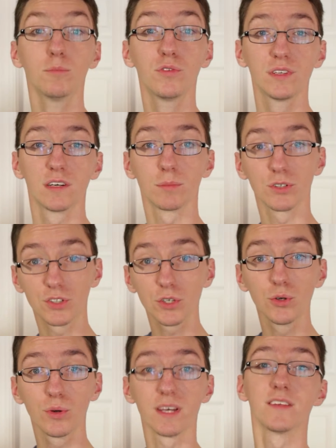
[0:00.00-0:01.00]
Movie number
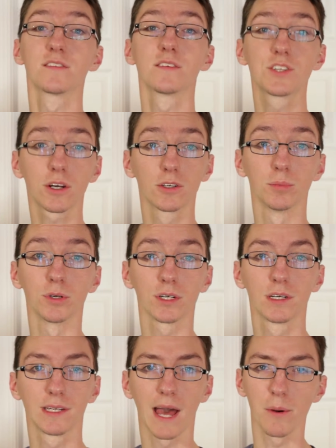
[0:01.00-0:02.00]
2 is The Jungle
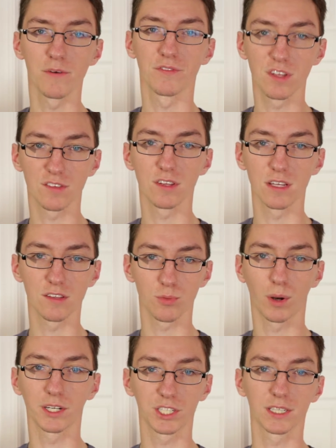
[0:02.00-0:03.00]
Book. Now, if Disney is
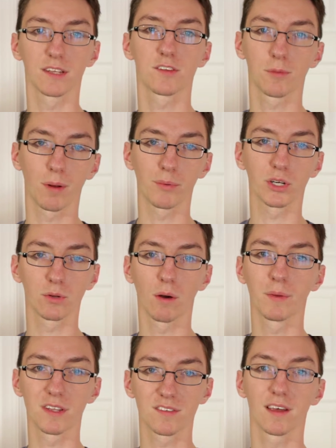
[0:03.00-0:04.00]
watching this, they're probably going to want
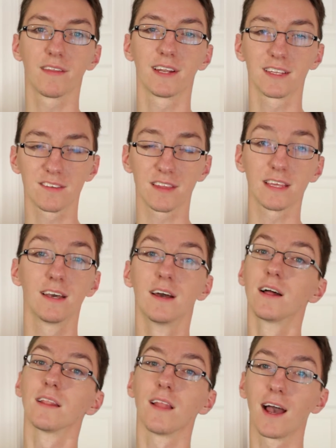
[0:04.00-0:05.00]
me to say that it's the
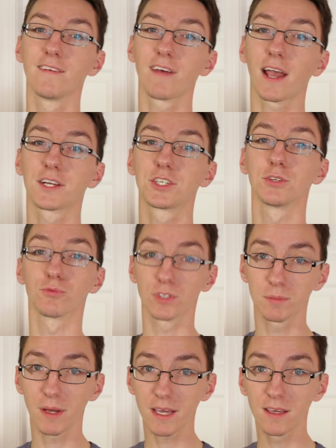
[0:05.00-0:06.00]
live-action
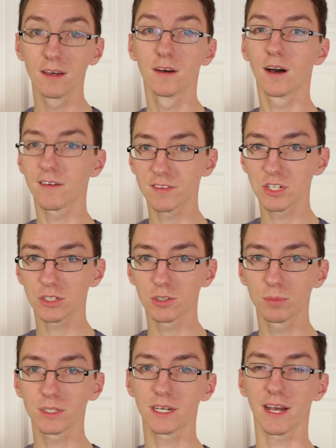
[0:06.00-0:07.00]
remake of The Jungle
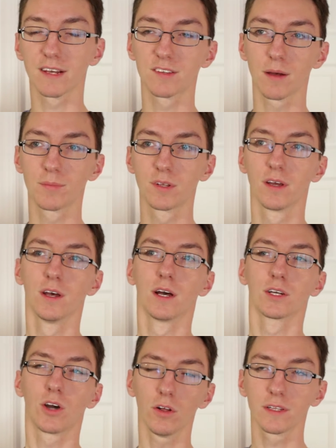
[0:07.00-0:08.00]
Book, except
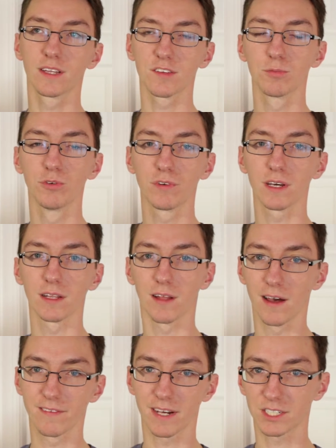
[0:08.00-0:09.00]
calling this movie a
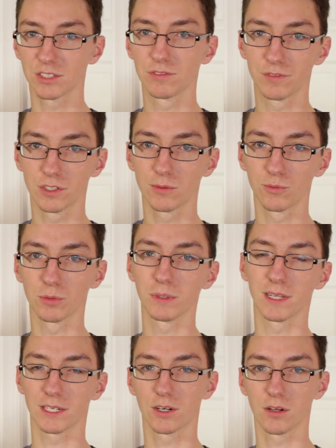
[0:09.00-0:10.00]
live-action film would be
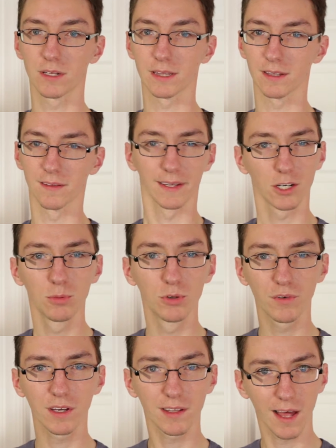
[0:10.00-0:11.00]
like calling the Lego
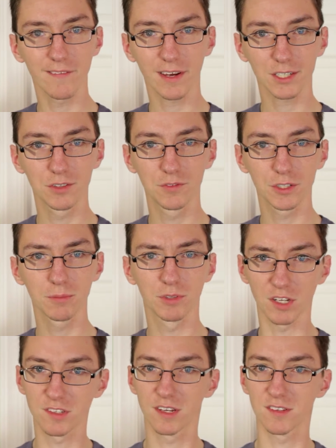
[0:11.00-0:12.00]
Movie a live-action film.
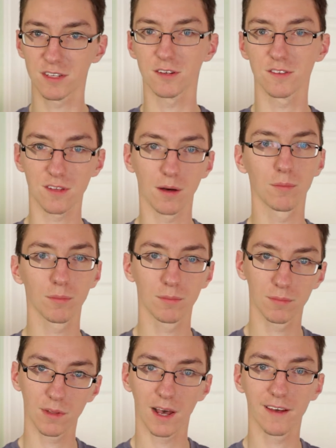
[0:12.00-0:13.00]
Just because there's
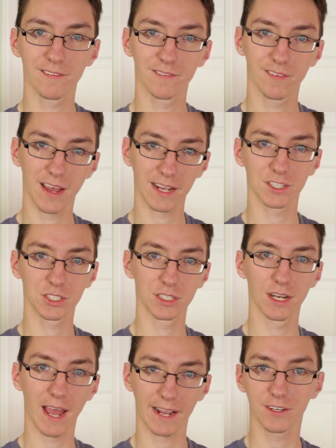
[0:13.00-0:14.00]
some
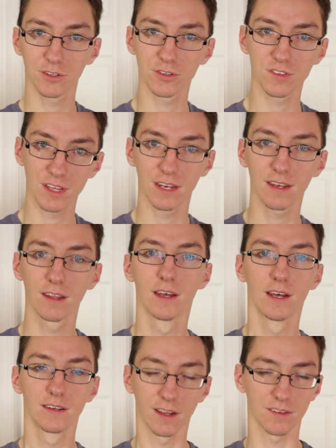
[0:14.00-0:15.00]
live-action actors in it
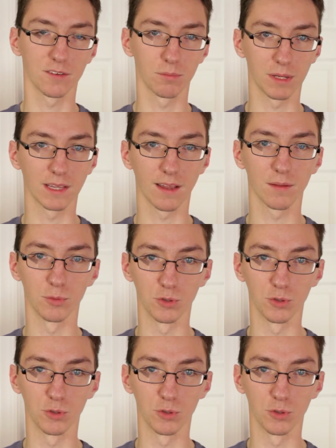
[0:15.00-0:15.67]
doesn't mean that the